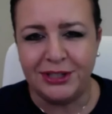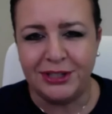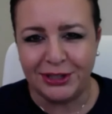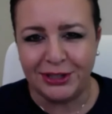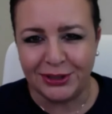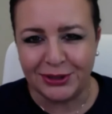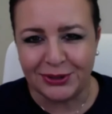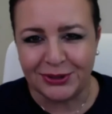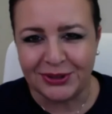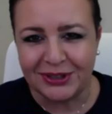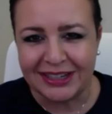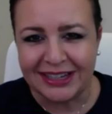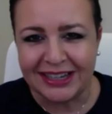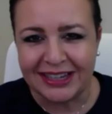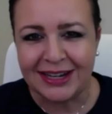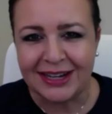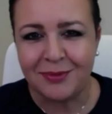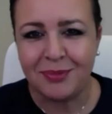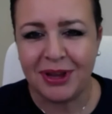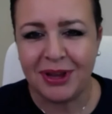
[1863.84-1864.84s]
do you
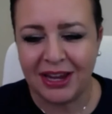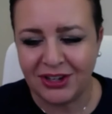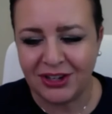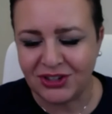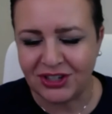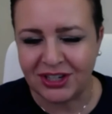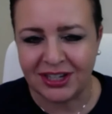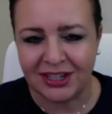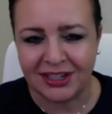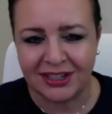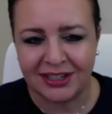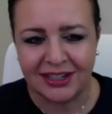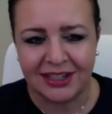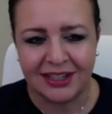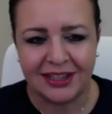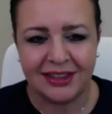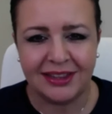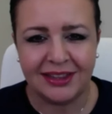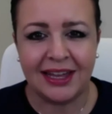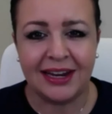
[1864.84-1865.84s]
do in a
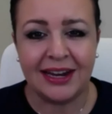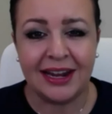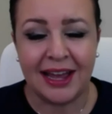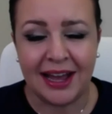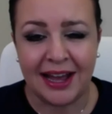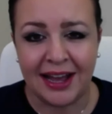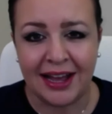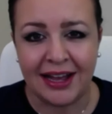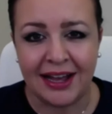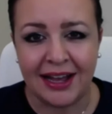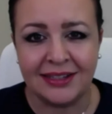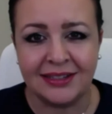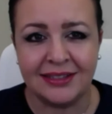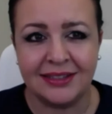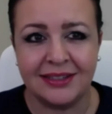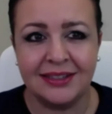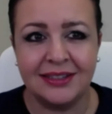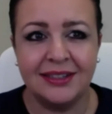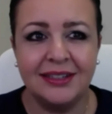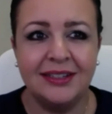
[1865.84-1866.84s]
patient that
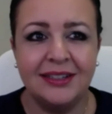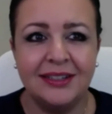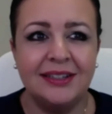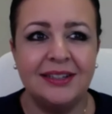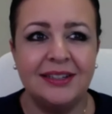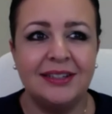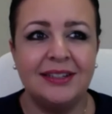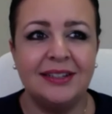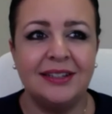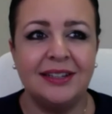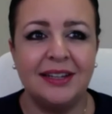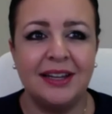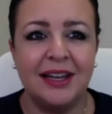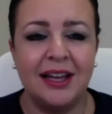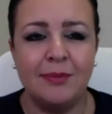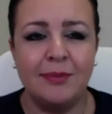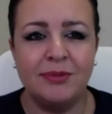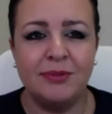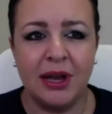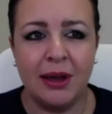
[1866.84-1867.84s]
has
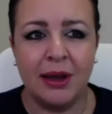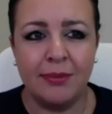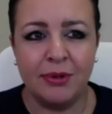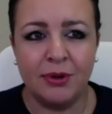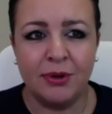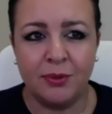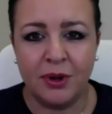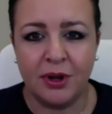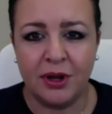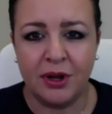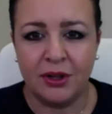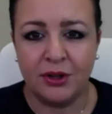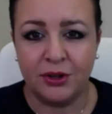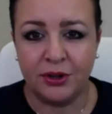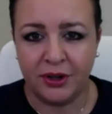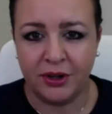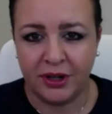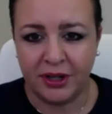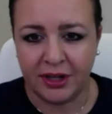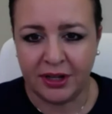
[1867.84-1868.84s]
abdominal wall
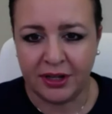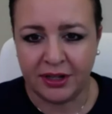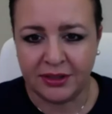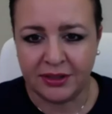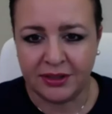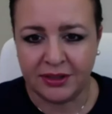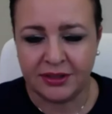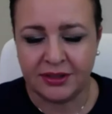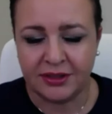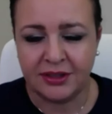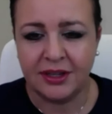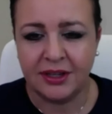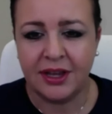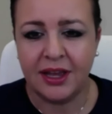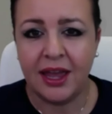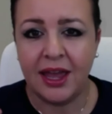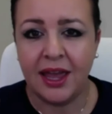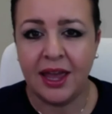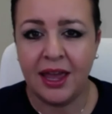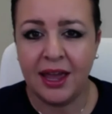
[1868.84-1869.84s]
hernias
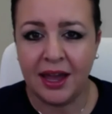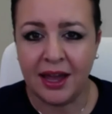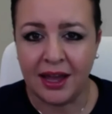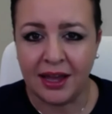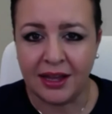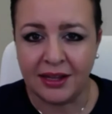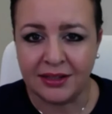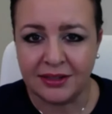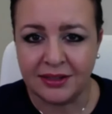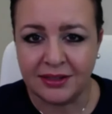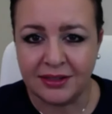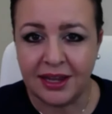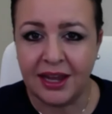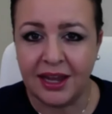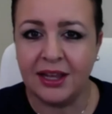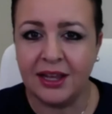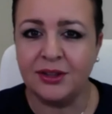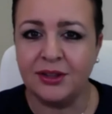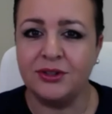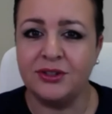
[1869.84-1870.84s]
and
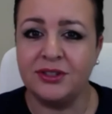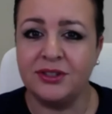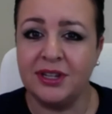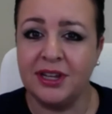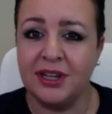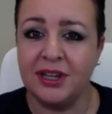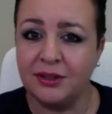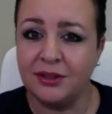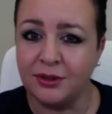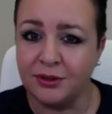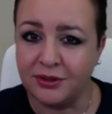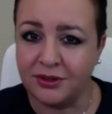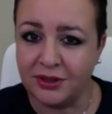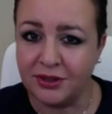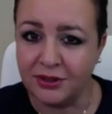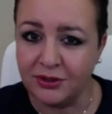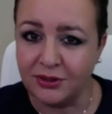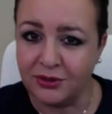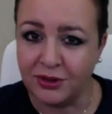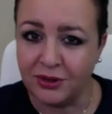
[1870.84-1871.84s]
Ehlers-Danlos
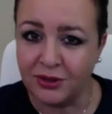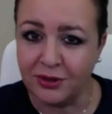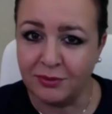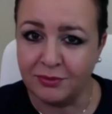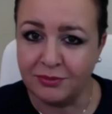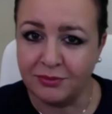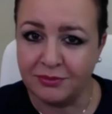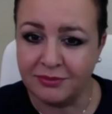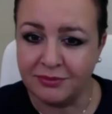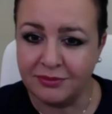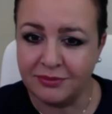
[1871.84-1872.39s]
syndrome?